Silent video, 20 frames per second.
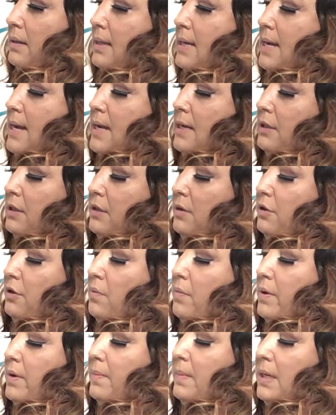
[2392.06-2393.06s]
Yes, so
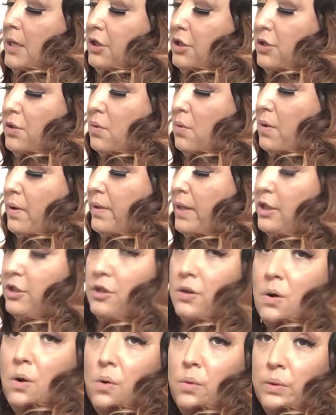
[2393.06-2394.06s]
you want to make sure that
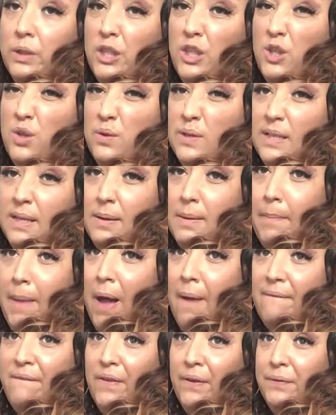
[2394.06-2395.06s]
you're only using
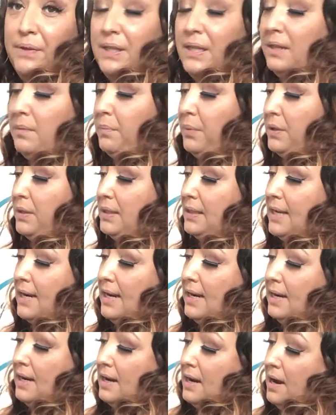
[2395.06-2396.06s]
about
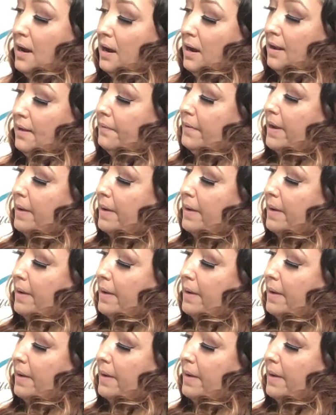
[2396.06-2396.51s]
15% of